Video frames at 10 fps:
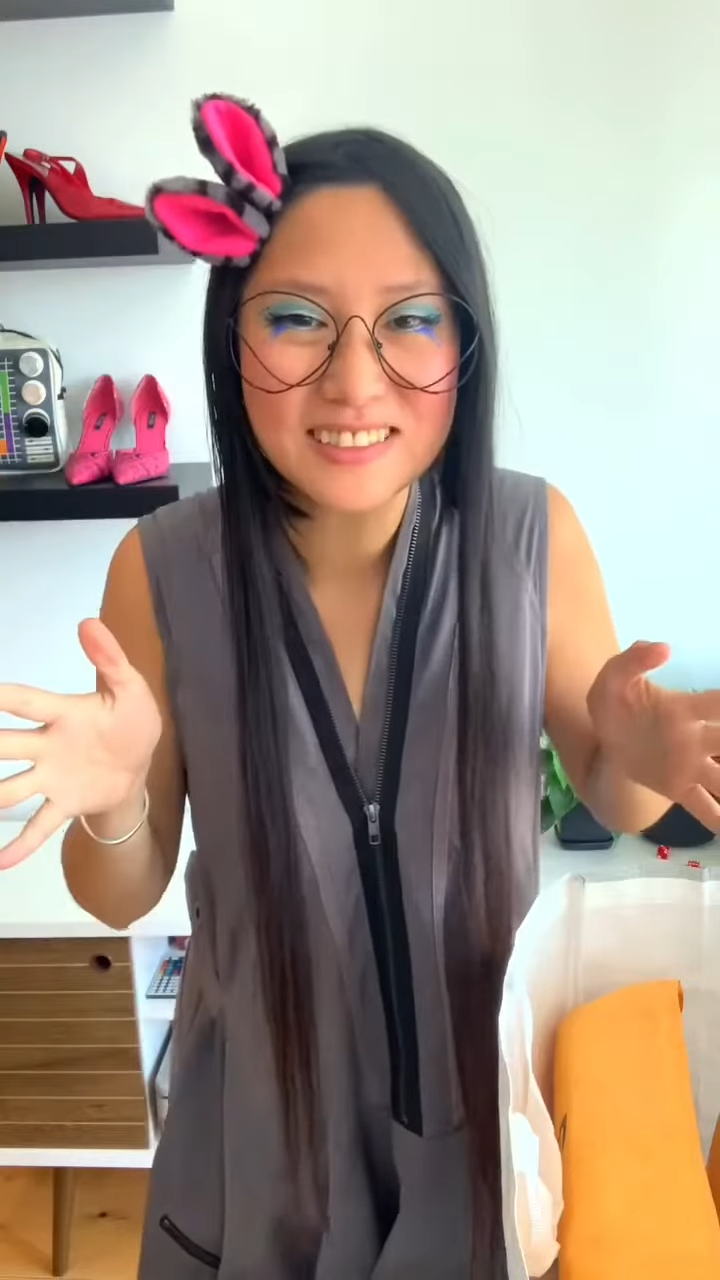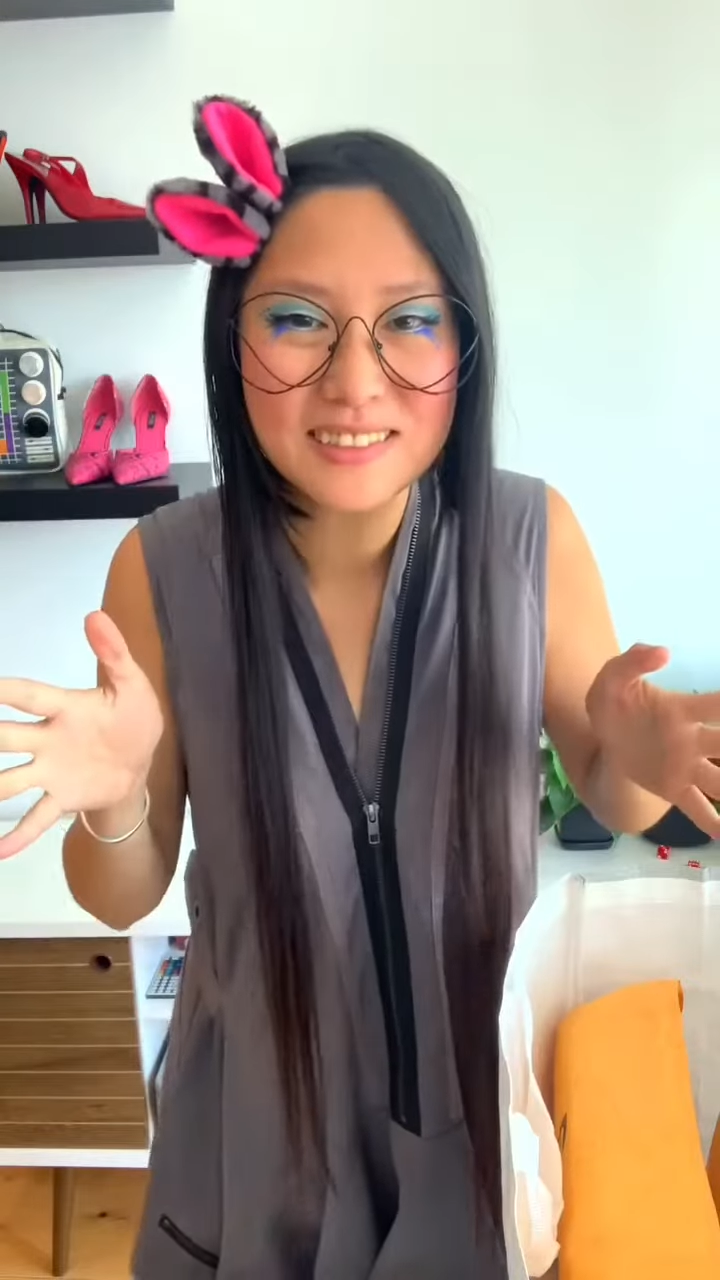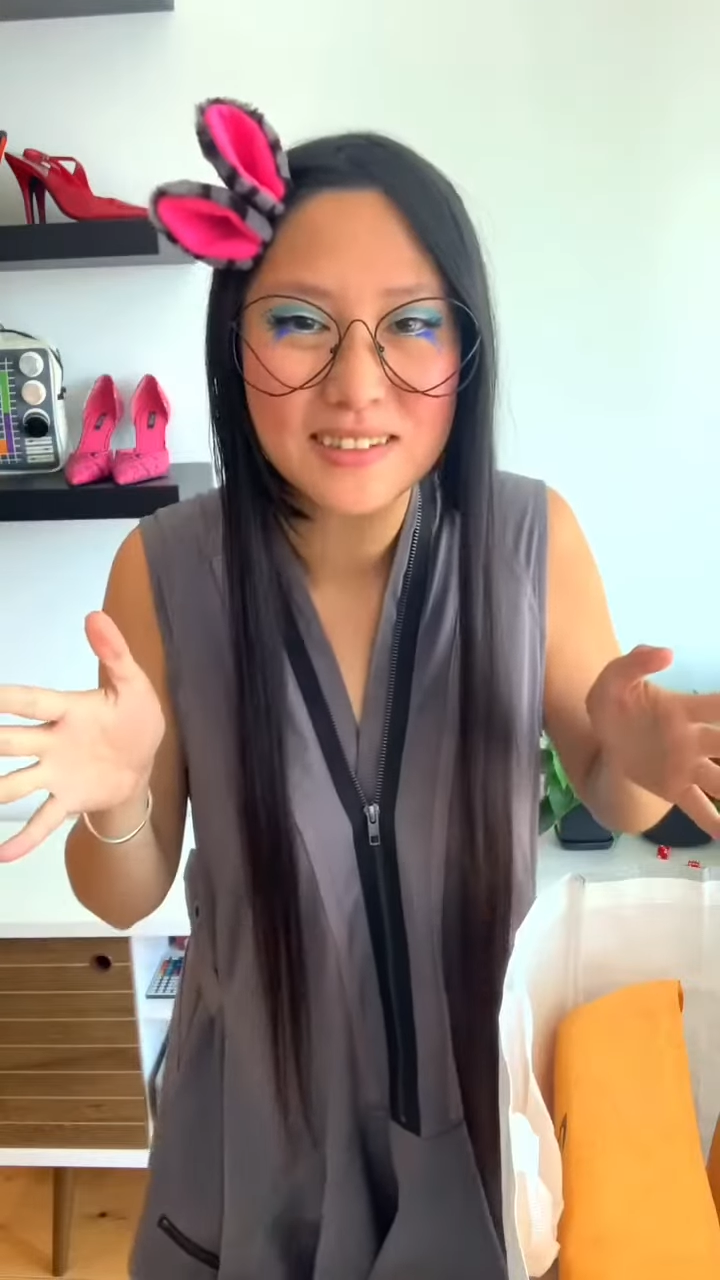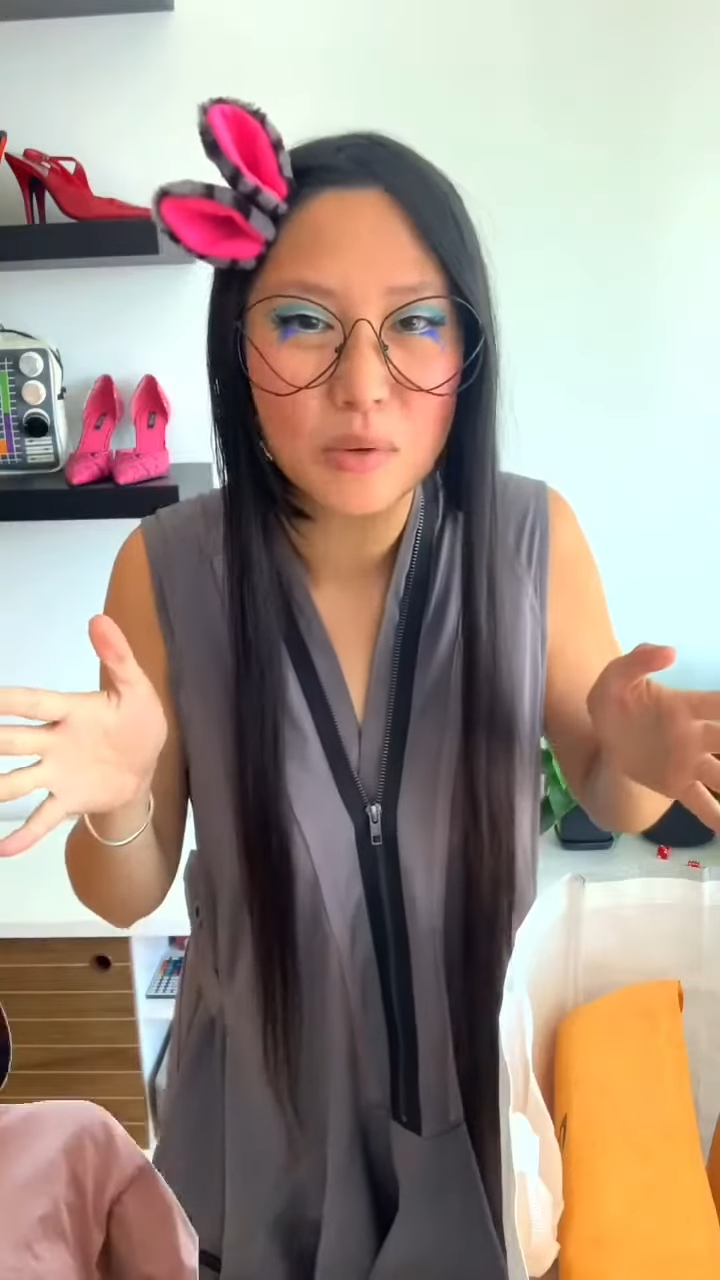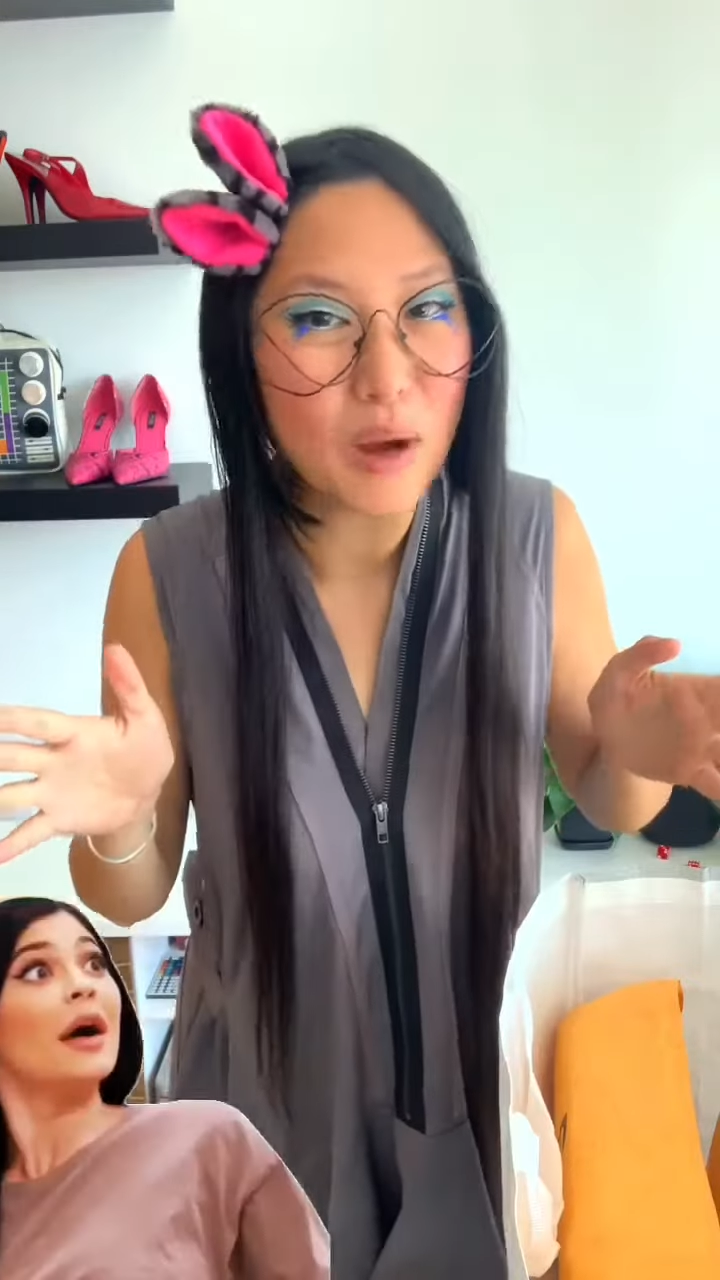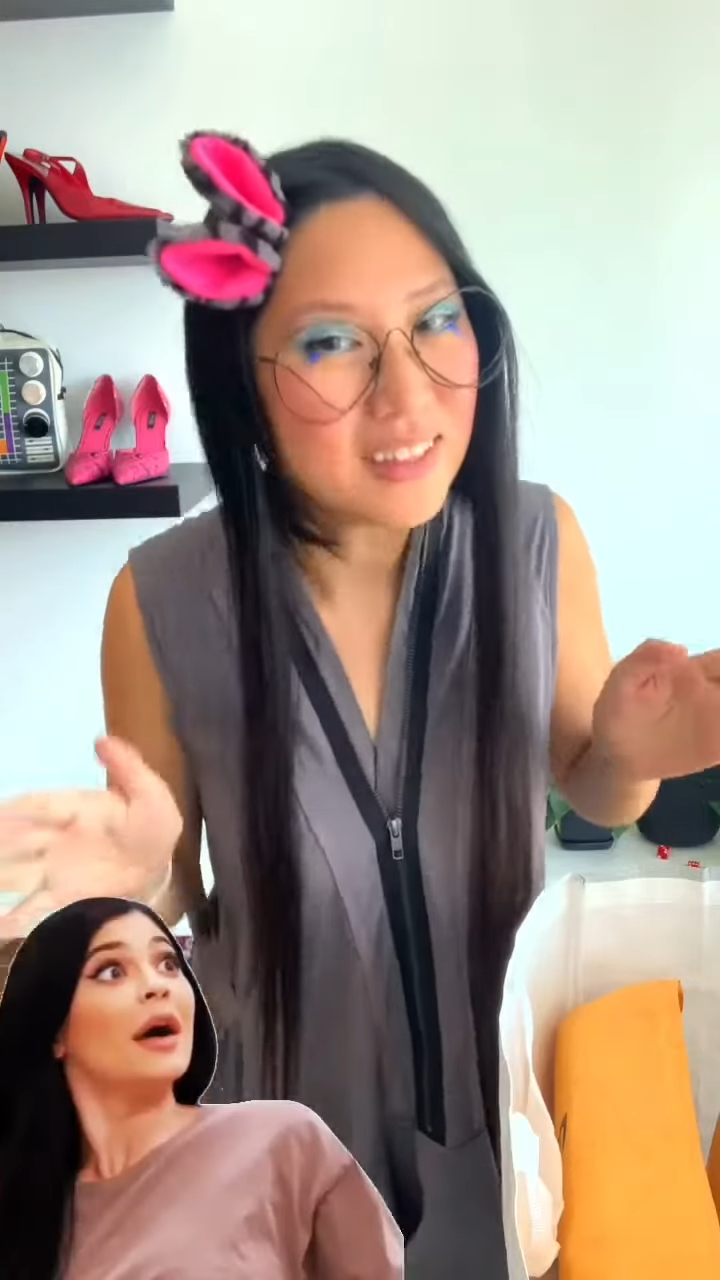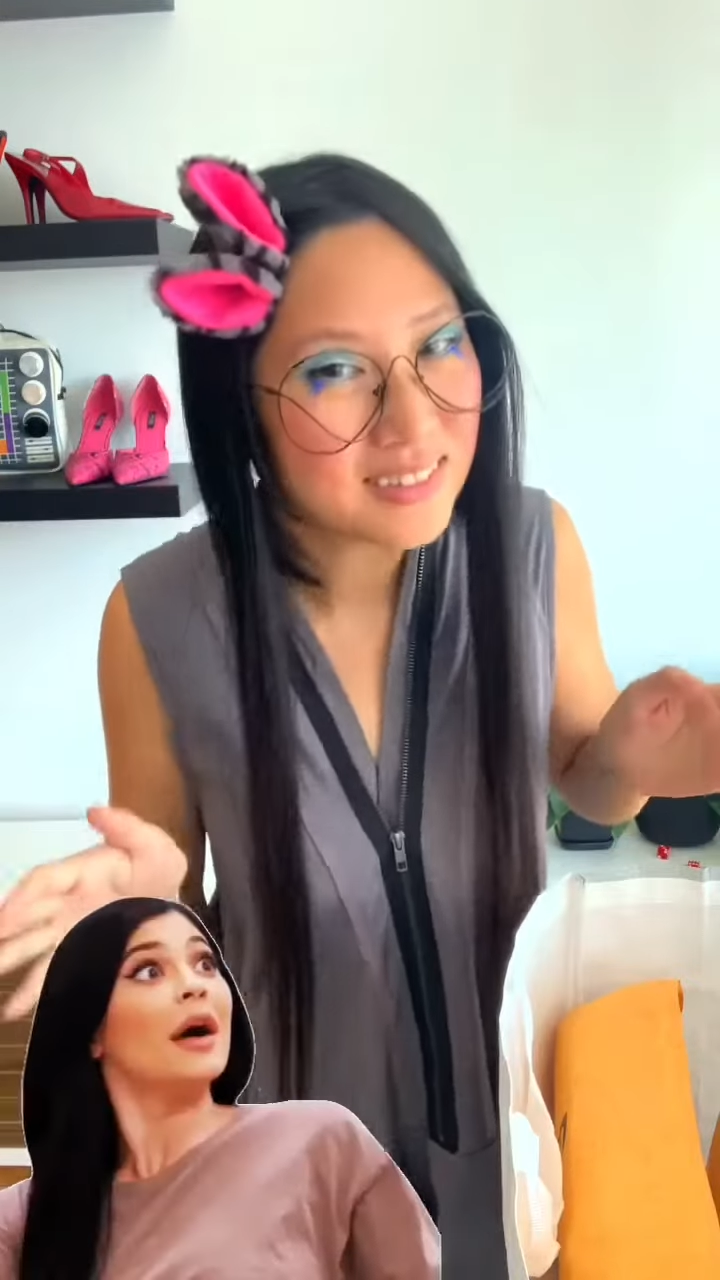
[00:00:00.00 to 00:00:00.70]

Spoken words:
What?